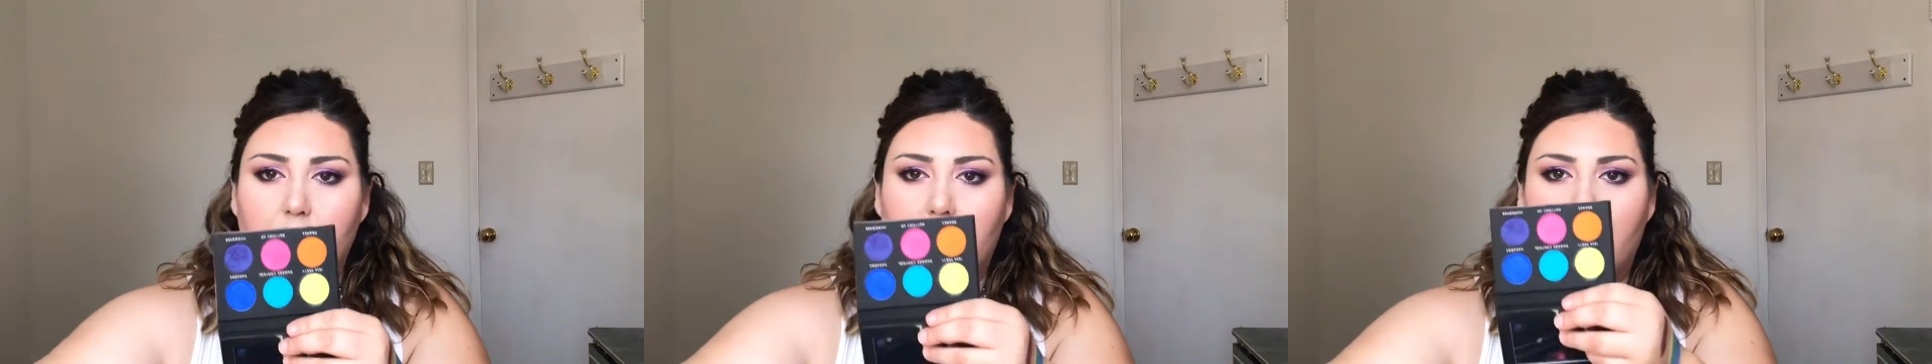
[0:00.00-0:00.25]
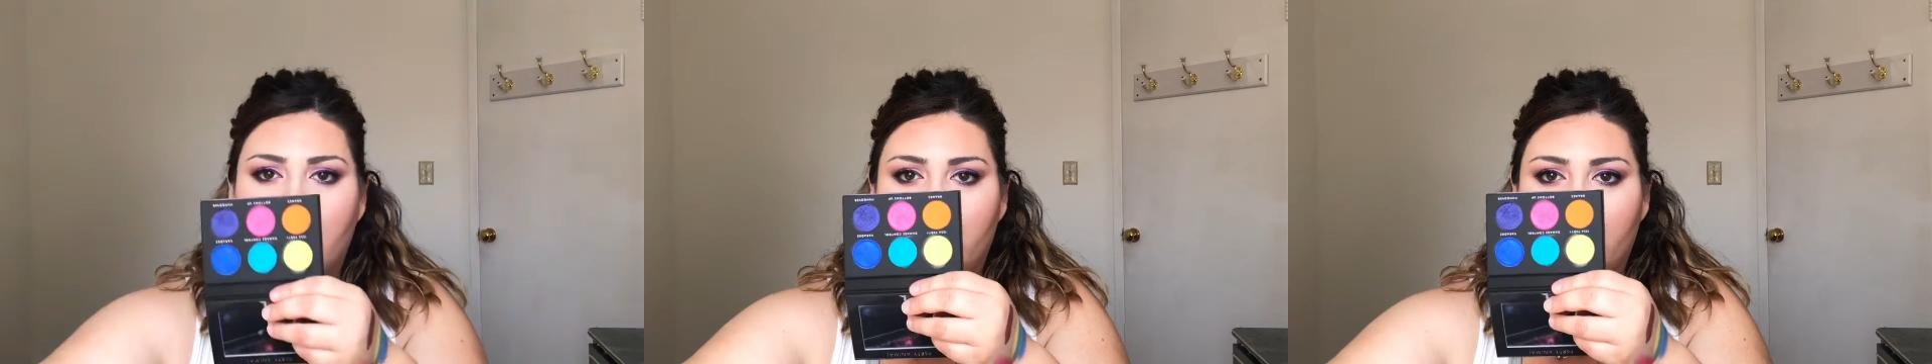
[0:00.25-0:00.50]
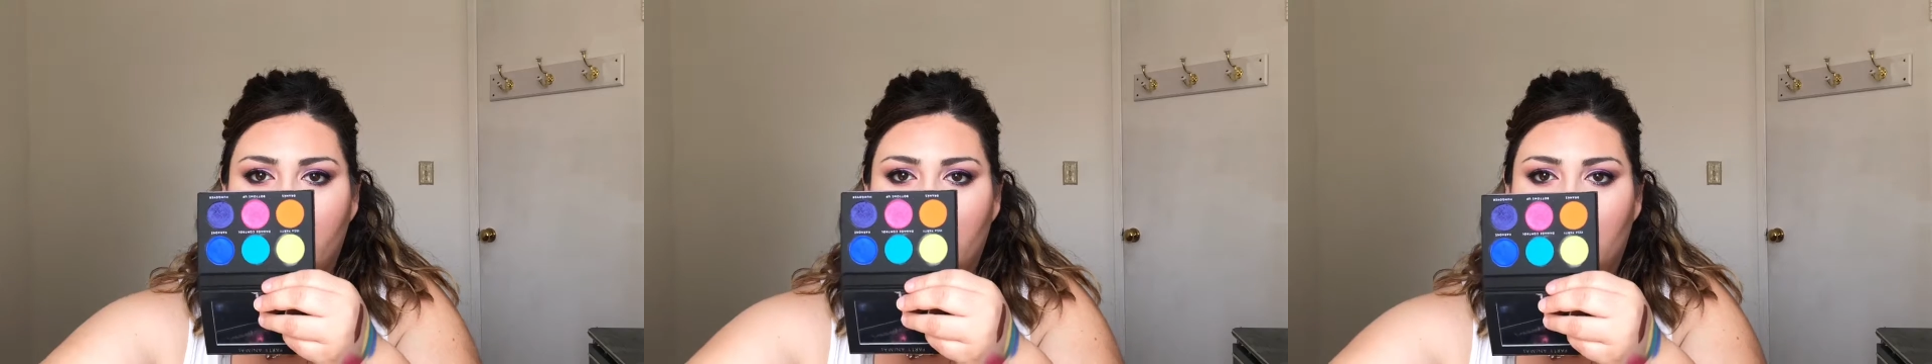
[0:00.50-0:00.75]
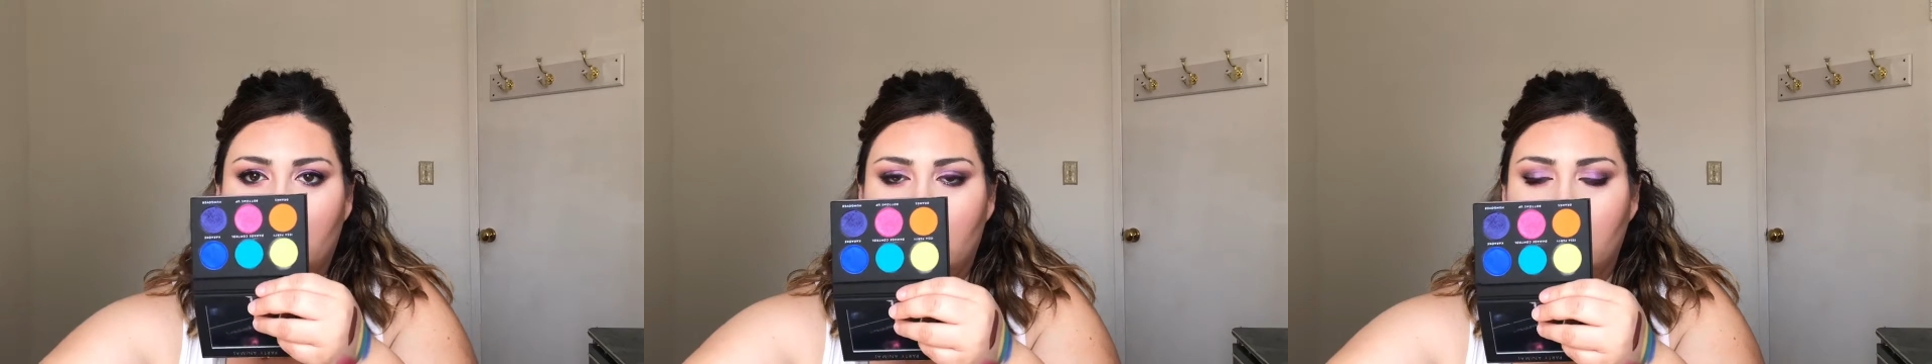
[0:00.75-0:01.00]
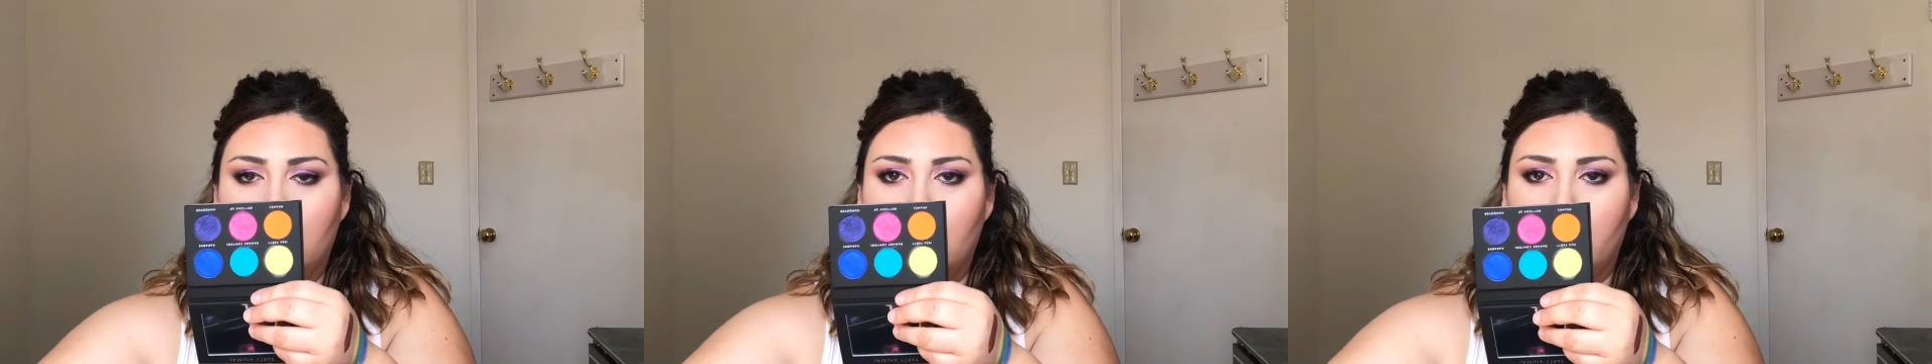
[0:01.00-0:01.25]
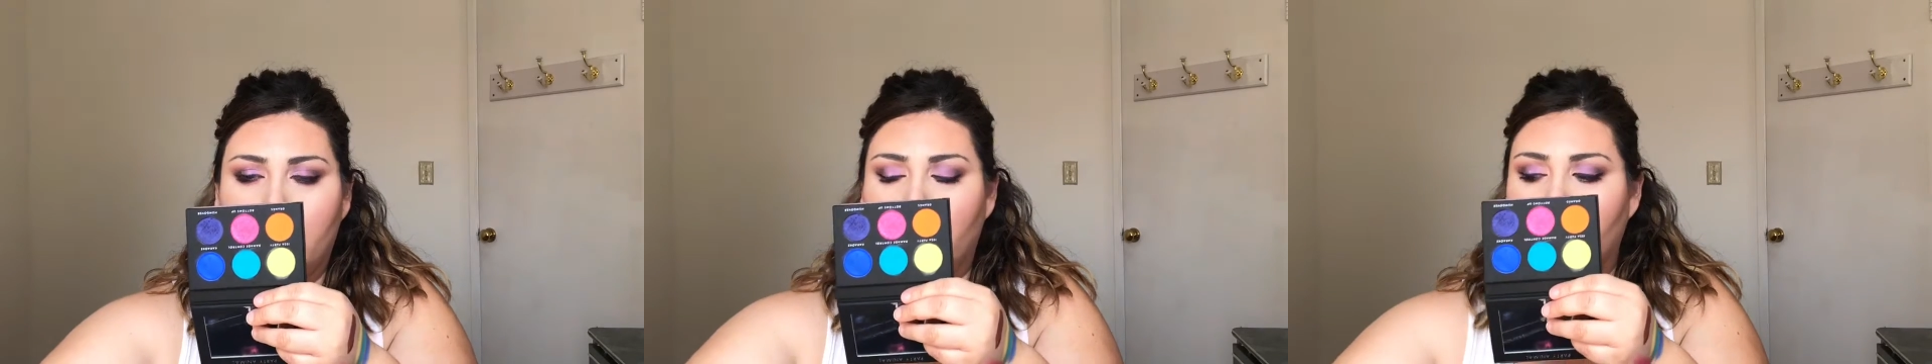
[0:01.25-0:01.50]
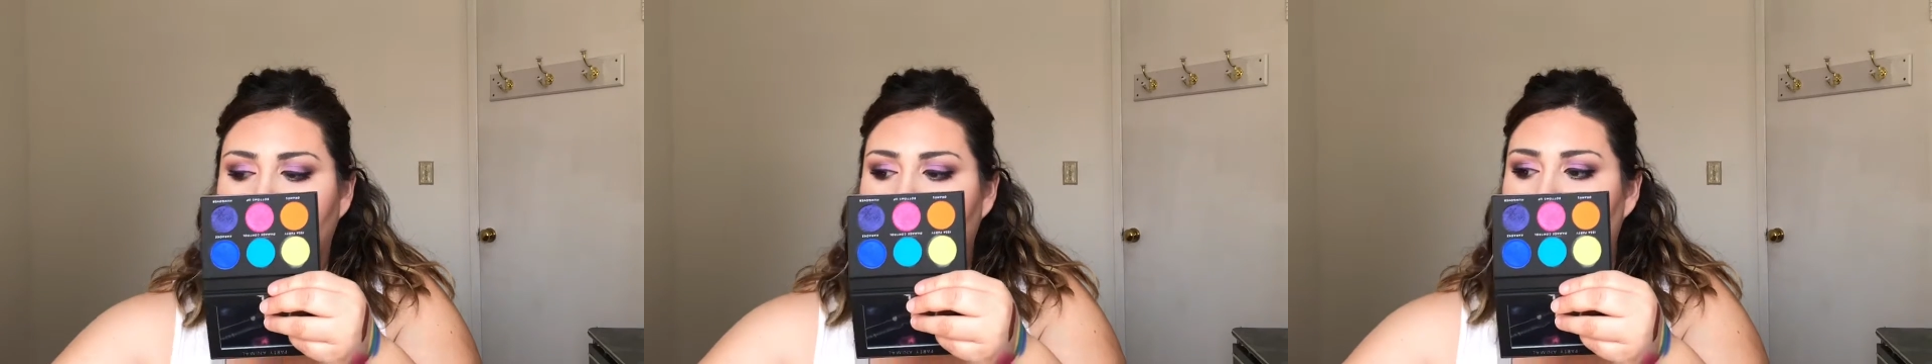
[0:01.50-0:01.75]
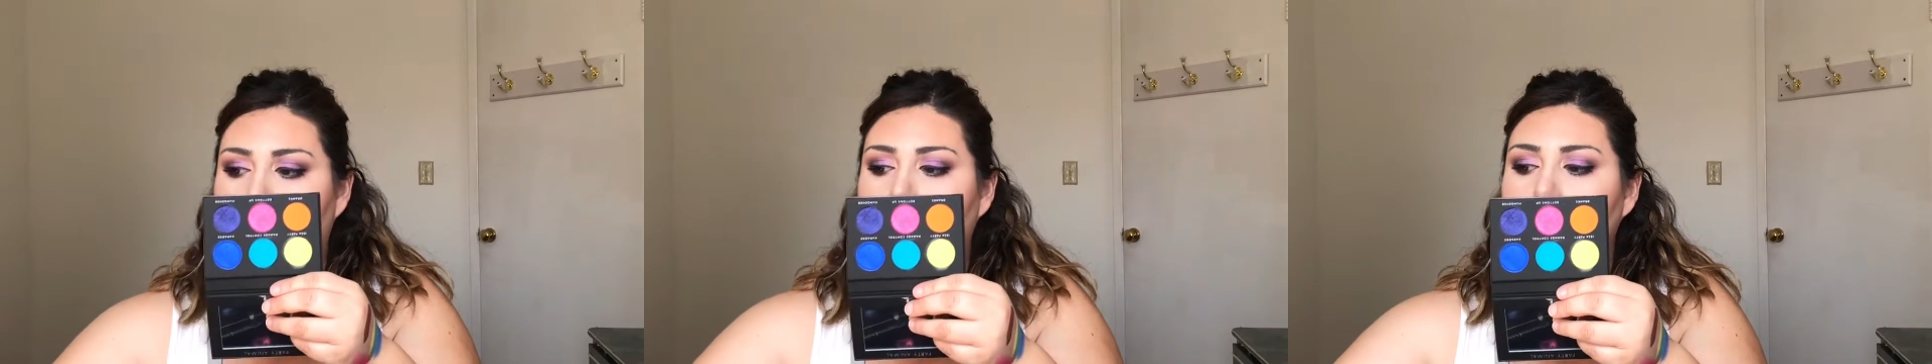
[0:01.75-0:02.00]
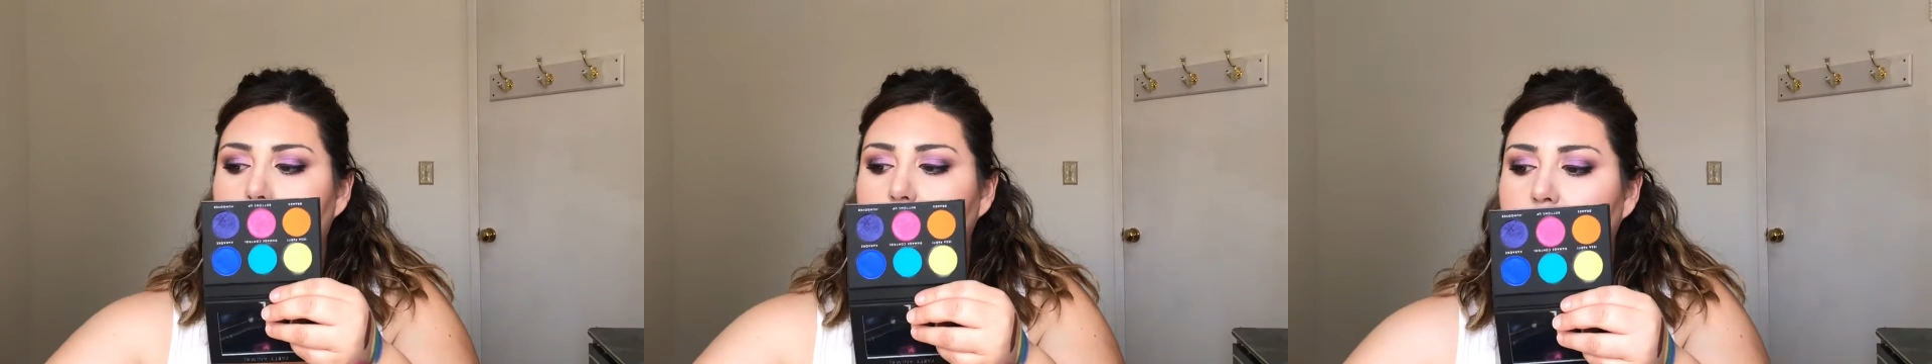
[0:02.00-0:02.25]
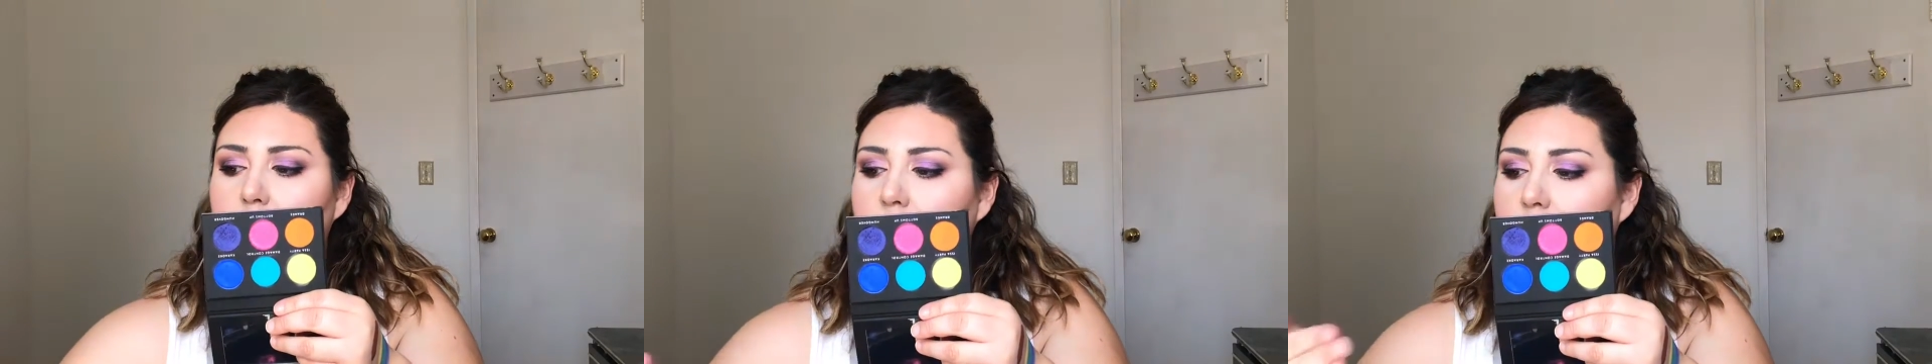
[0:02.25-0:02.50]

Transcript: don't have many colorful palettes.